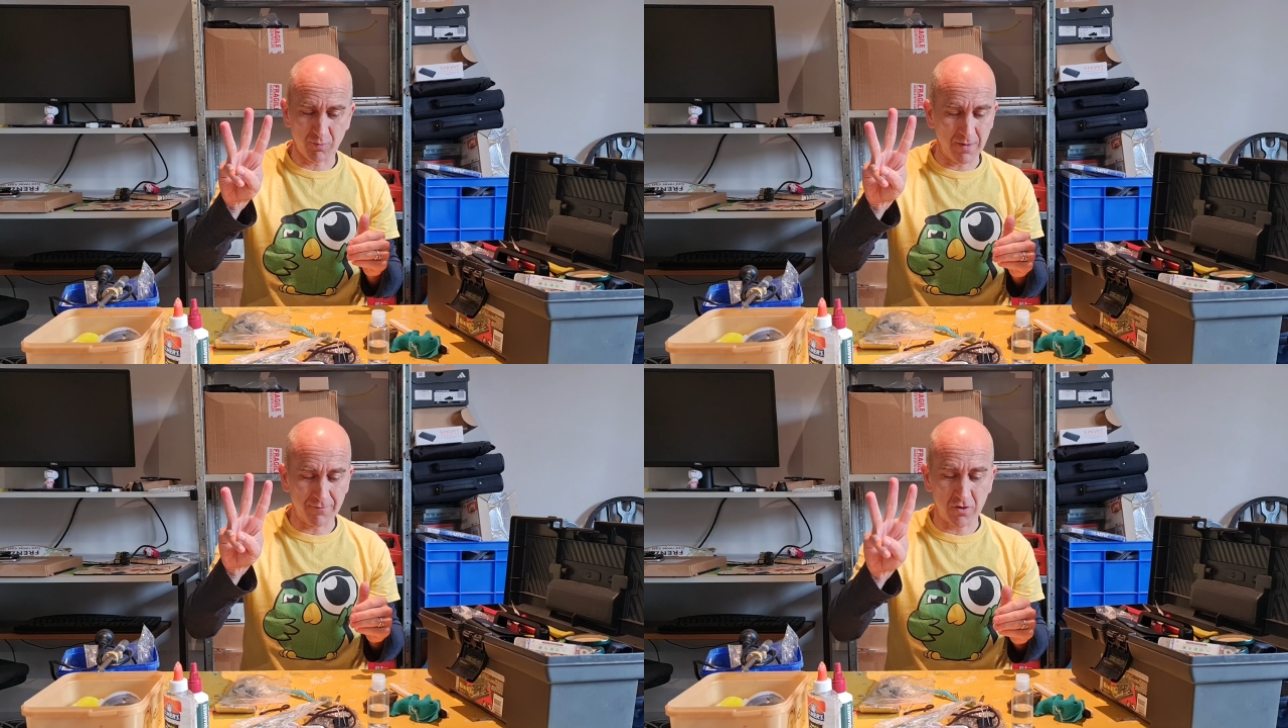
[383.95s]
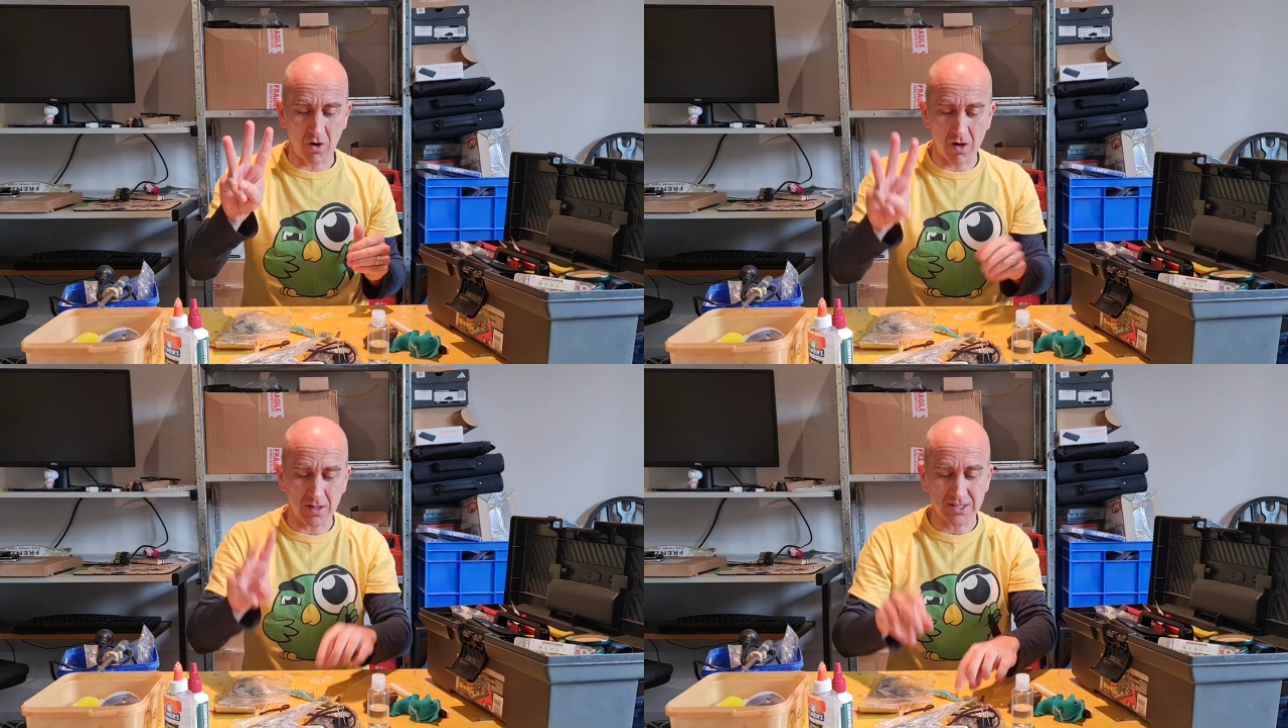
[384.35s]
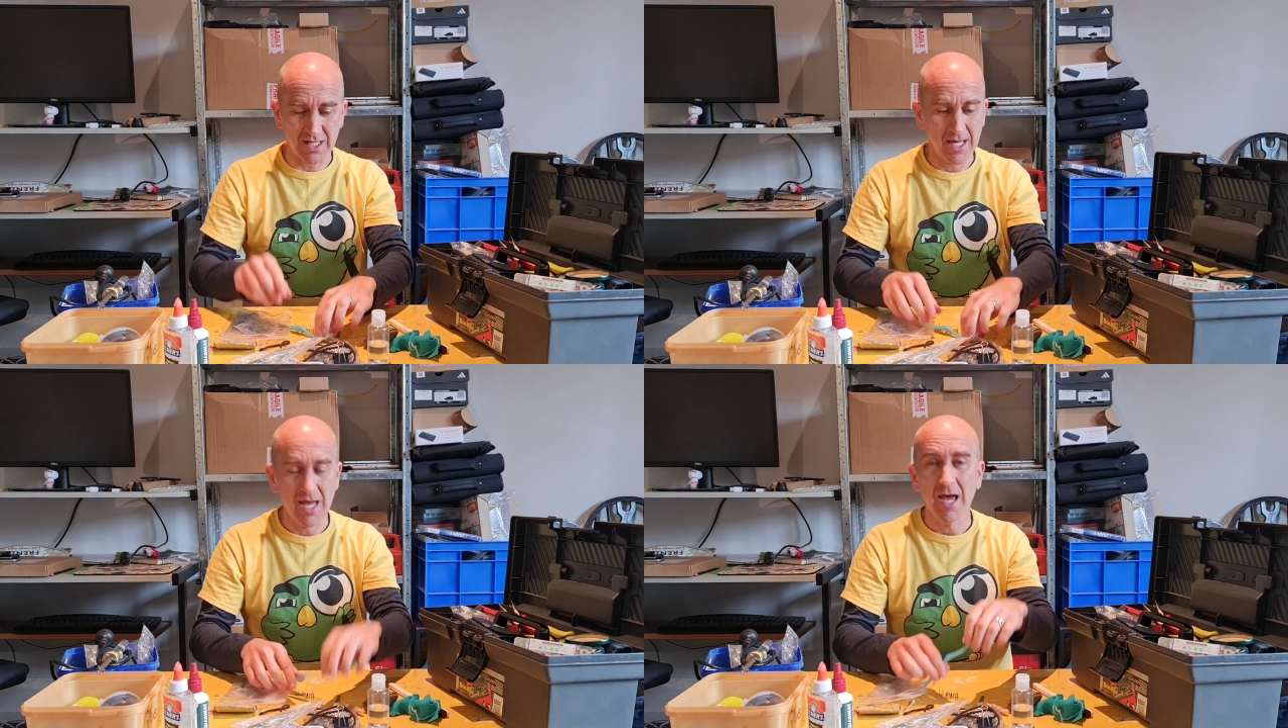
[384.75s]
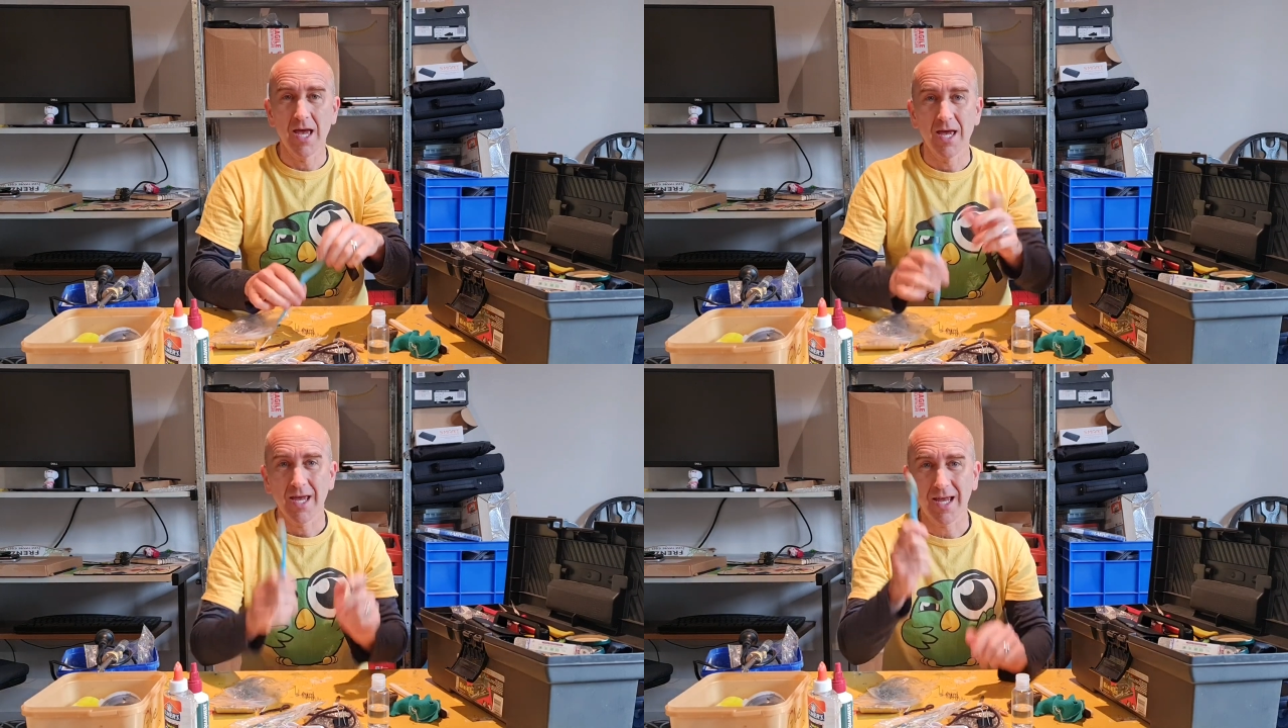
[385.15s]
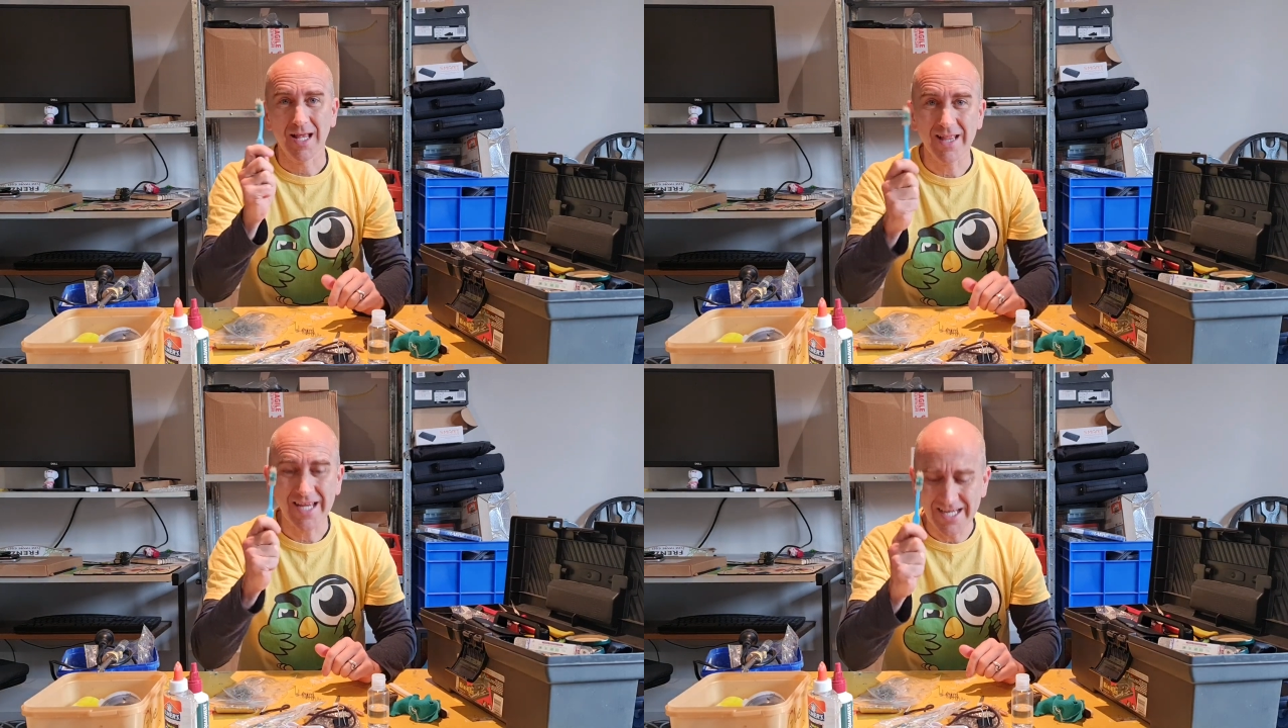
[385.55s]
we've got
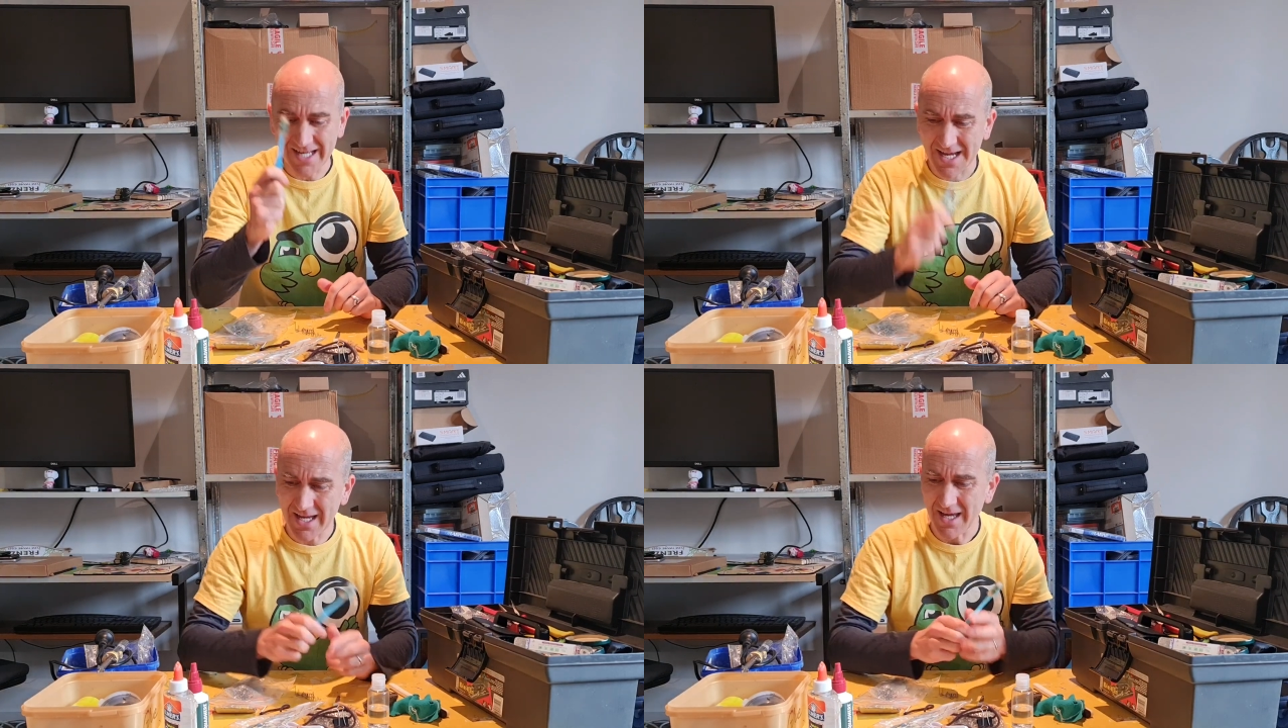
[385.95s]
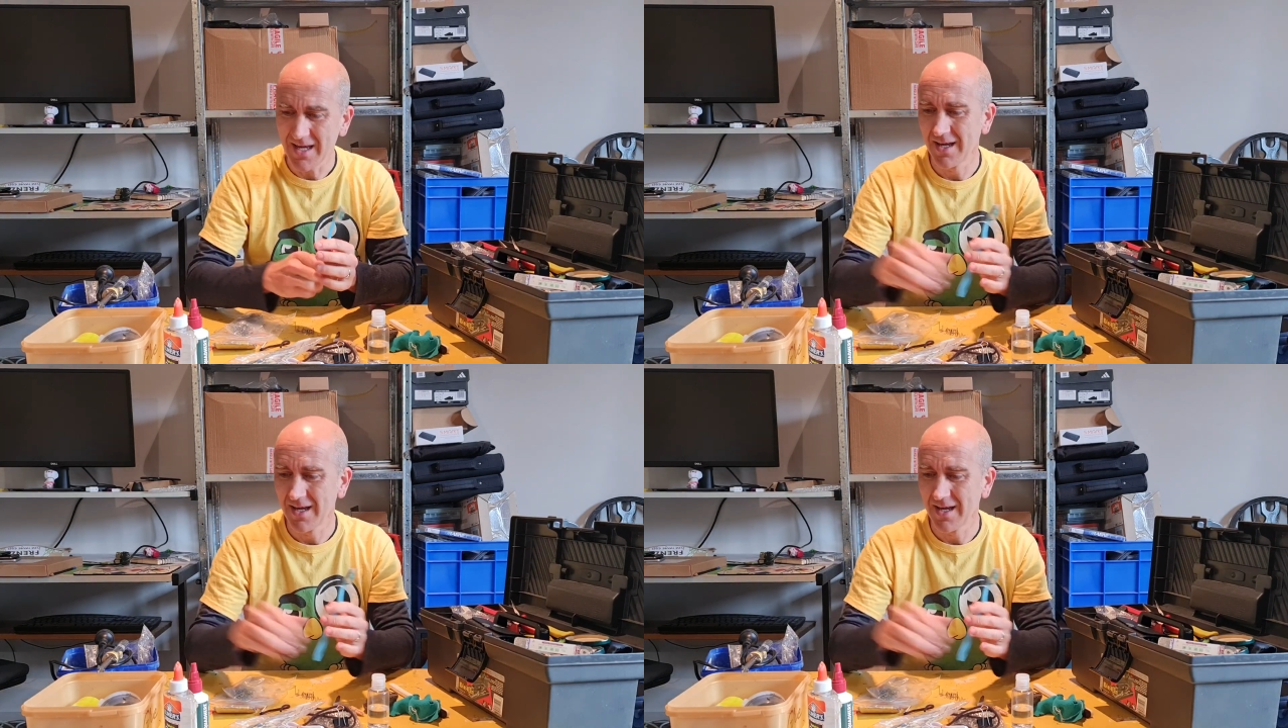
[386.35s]
cleaning,